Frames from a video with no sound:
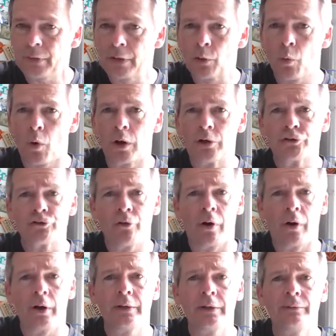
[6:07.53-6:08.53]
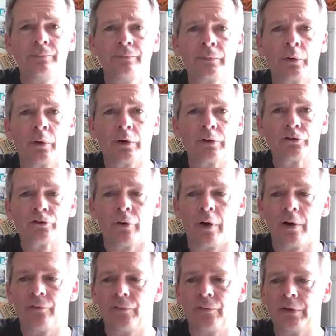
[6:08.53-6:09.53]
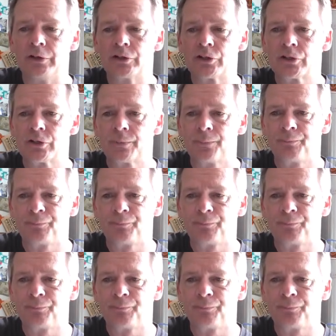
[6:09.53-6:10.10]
Quite dry, quite a dry finish.